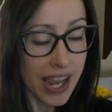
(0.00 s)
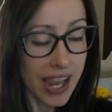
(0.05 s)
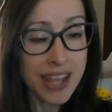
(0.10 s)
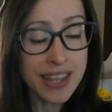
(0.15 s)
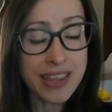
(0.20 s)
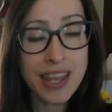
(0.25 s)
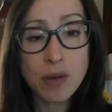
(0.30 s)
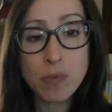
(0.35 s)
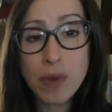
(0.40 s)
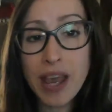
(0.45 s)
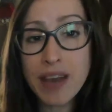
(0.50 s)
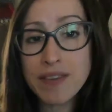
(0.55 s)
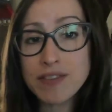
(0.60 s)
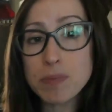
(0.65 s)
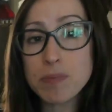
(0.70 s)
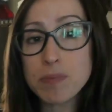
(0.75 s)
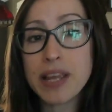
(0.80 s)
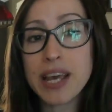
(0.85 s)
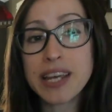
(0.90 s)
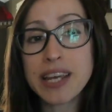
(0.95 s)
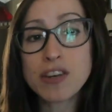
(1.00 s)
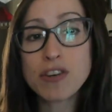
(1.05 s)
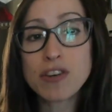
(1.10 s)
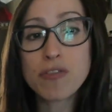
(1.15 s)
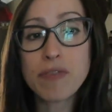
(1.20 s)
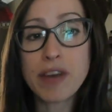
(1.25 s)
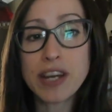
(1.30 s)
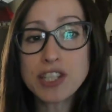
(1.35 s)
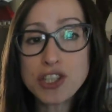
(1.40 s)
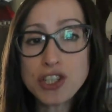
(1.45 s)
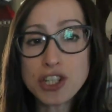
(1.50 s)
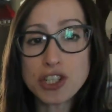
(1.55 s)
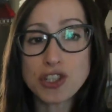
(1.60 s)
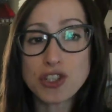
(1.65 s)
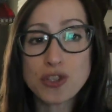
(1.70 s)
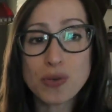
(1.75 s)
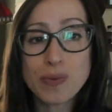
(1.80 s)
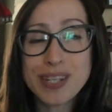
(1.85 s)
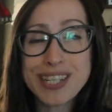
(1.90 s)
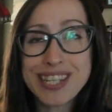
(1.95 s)
And then we have to plan
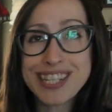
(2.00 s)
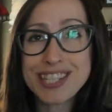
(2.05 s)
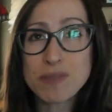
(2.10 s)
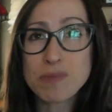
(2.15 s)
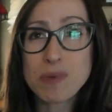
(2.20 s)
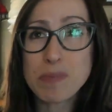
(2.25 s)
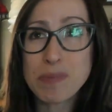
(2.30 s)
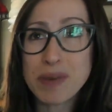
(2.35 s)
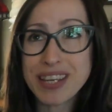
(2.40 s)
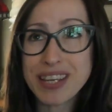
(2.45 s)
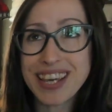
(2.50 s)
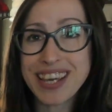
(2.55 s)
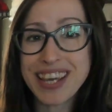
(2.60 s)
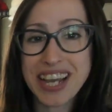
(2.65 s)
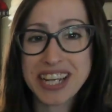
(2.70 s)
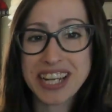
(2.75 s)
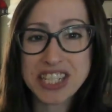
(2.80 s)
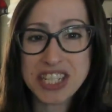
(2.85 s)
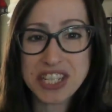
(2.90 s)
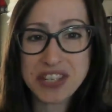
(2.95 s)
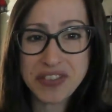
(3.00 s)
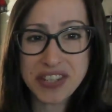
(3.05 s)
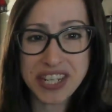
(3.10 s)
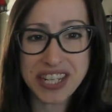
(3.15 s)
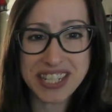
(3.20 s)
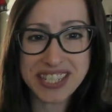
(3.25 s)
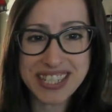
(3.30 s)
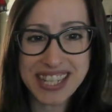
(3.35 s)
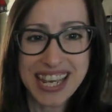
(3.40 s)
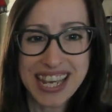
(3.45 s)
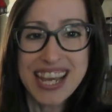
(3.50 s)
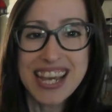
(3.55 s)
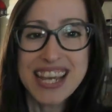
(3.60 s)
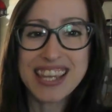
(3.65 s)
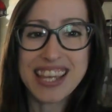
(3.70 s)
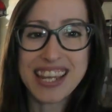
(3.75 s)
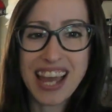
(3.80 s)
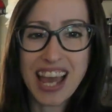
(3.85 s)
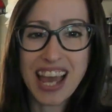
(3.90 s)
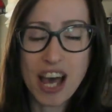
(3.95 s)
interventions. So we need to be picking activities
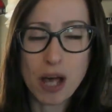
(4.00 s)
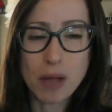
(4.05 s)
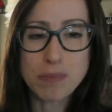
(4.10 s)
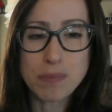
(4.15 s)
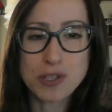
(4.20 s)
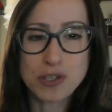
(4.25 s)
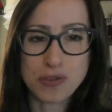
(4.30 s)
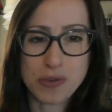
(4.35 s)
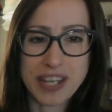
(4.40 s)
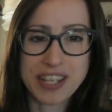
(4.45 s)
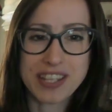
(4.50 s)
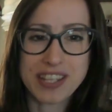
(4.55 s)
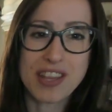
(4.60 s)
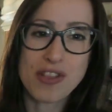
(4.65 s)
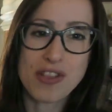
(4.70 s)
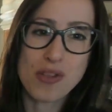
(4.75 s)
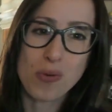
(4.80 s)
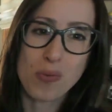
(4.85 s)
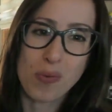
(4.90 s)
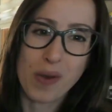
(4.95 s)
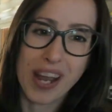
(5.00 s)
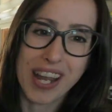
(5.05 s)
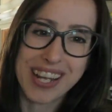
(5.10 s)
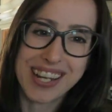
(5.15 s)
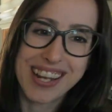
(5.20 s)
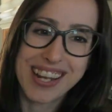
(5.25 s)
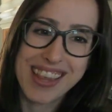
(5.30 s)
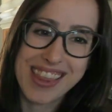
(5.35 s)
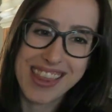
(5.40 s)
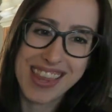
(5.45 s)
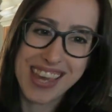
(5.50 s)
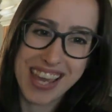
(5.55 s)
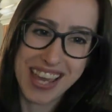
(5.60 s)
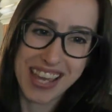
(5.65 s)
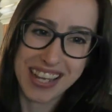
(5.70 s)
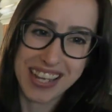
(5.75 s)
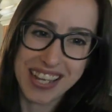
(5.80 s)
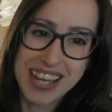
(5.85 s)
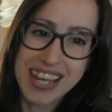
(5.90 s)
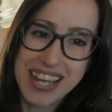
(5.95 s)
that help strengthen the right
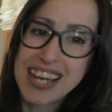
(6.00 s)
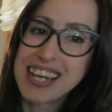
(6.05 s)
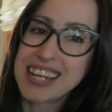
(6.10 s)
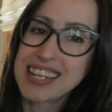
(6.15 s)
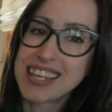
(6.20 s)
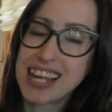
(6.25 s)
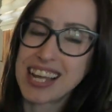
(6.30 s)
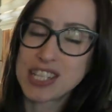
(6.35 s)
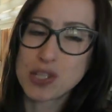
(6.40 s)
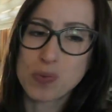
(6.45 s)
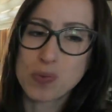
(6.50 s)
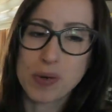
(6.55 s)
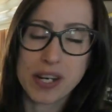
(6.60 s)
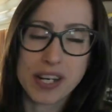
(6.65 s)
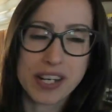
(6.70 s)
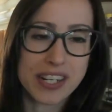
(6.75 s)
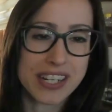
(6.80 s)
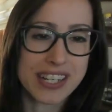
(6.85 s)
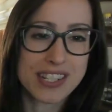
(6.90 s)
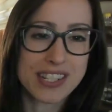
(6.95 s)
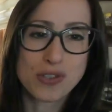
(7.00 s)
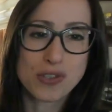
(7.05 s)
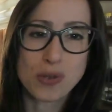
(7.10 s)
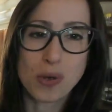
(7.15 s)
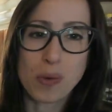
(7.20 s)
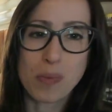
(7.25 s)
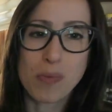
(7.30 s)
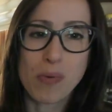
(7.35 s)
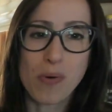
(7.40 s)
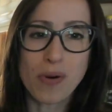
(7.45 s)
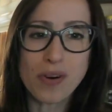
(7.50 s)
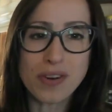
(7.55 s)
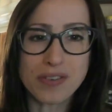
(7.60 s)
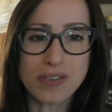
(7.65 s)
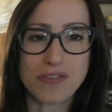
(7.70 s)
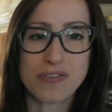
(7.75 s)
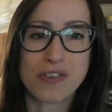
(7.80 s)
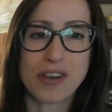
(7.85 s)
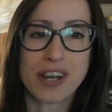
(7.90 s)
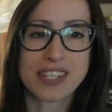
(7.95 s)
thing. And that's where it's so
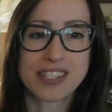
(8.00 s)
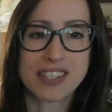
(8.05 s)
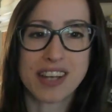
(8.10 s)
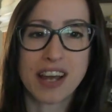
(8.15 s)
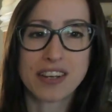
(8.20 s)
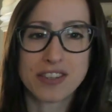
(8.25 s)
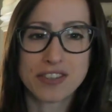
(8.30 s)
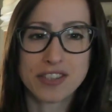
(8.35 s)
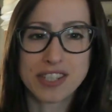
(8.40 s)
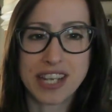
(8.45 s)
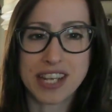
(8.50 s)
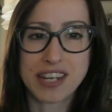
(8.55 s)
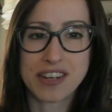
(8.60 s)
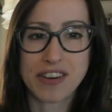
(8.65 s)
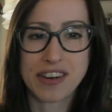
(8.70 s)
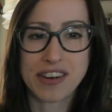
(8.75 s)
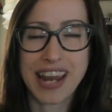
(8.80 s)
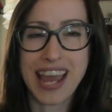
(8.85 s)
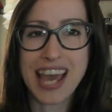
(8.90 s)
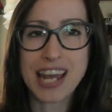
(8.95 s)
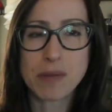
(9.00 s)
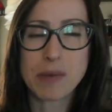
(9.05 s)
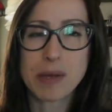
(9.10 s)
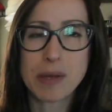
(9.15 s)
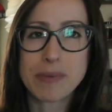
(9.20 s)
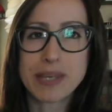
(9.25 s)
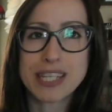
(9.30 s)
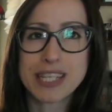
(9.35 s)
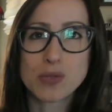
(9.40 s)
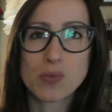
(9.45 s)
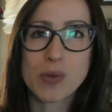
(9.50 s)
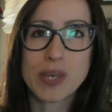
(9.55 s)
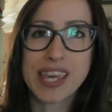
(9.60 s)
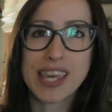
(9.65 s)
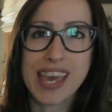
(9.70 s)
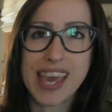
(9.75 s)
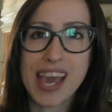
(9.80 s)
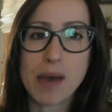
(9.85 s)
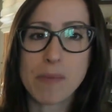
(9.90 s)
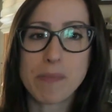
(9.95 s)
important for us to understand our anatomy, because we
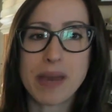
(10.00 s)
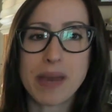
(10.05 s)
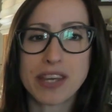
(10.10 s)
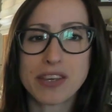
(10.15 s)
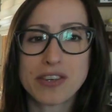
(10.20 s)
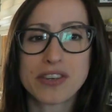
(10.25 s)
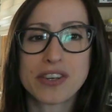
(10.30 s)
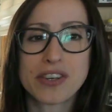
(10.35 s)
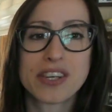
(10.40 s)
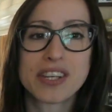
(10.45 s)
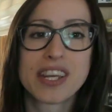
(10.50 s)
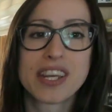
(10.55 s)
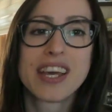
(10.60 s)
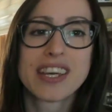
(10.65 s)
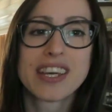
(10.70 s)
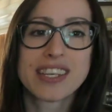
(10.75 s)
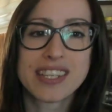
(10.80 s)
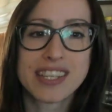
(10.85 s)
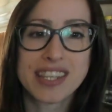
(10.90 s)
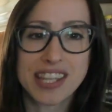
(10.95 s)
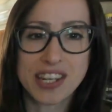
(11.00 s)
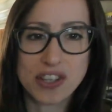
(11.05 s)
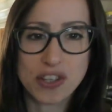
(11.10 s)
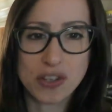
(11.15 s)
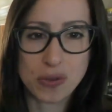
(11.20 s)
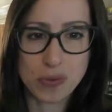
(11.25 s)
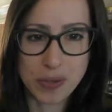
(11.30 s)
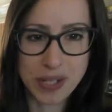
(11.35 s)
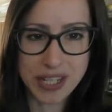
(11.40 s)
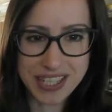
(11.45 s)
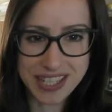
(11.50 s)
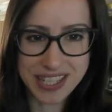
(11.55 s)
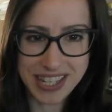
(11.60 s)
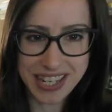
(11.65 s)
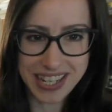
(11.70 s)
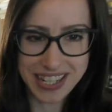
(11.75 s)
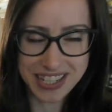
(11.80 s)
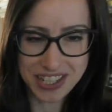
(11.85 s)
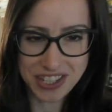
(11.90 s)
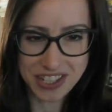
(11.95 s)
can't make good clinical
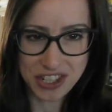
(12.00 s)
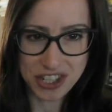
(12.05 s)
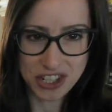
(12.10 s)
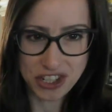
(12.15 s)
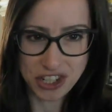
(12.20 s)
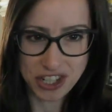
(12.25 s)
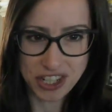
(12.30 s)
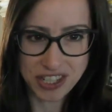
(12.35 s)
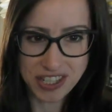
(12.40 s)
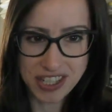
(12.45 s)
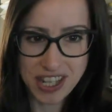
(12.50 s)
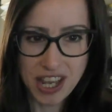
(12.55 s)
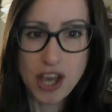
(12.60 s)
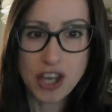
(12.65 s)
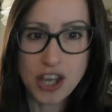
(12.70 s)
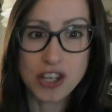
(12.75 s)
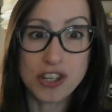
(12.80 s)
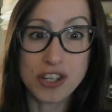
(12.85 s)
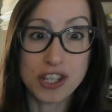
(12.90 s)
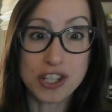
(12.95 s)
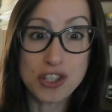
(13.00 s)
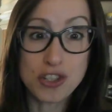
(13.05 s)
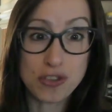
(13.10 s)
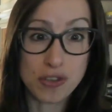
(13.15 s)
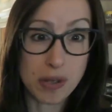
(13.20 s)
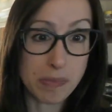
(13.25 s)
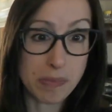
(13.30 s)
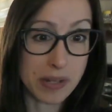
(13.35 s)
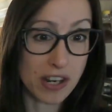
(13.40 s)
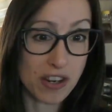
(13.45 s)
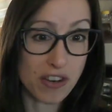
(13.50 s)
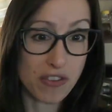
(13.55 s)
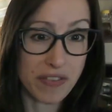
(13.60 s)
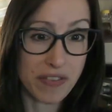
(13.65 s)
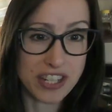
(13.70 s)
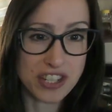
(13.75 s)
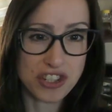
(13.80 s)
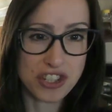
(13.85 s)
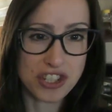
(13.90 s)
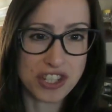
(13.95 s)
reasoning decisions, good treatment
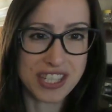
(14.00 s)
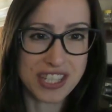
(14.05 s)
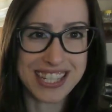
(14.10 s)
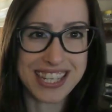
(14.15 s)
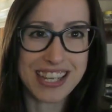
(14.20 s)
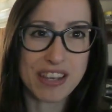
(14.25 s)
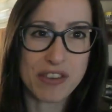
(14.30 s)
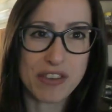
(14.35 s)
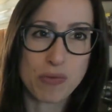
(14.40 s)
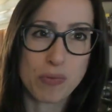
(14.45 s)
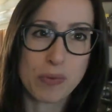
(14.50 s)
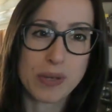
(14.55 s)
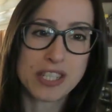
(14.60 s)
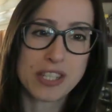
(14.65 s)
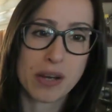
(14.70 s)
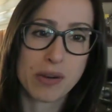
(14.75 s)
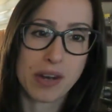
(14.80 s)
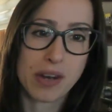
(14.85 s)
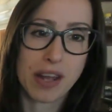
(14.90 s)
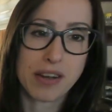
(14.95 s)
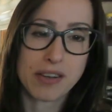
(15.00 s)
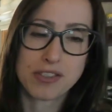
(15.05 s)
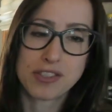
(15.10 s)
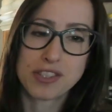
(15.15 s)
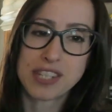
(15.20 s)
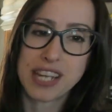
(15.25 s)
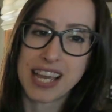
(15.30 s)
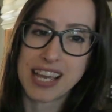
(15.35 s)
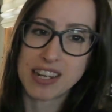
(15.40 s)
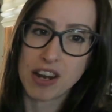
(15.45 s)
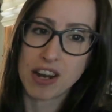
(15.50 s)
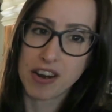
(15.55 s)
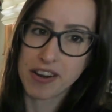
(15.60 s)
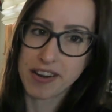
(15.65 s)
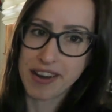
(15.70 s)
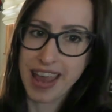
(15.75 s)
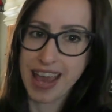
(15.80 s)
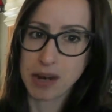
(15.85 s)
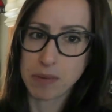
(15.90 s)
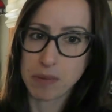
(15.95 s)
interventions, if we don't understand
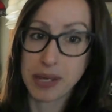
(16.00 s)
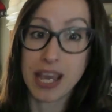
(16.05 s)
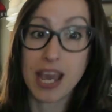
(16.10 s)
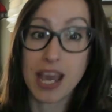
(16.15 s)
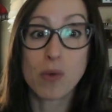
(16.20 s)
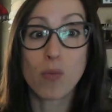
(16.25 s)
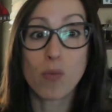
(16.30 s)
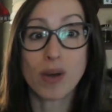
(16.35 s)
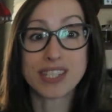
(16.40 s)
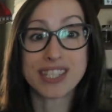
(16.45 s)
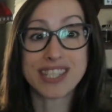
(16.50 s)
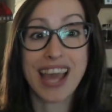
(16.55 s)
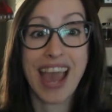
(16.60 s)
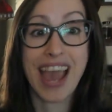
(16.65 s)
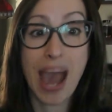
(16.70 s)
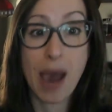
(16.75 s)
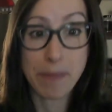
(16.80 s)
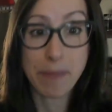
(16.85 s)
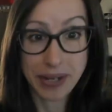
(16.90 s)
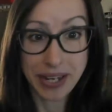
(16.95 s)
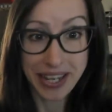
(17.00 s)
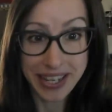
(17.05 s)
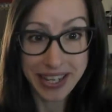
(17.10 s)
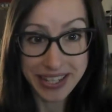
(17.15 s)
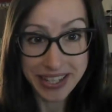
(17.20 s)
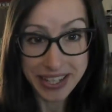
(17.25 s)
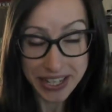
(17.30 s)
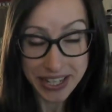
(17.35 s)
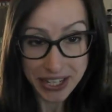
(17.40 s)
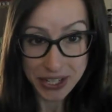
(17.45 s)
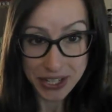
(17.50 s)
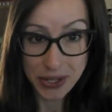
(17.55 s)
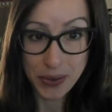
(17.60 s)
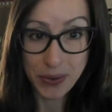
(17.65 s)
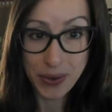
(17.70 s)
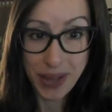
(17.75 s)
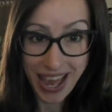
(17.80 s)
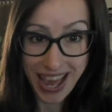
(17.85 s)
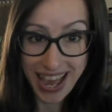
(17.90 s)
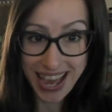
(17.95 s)
our anatomy and what's happening.
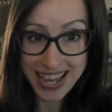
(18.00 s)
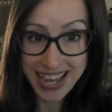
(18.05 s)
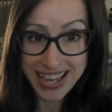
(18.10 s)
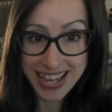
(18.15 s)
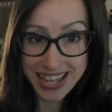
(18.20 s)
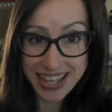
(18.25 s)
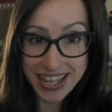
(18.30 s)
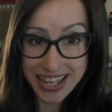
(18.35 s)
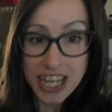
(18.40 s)
Okay?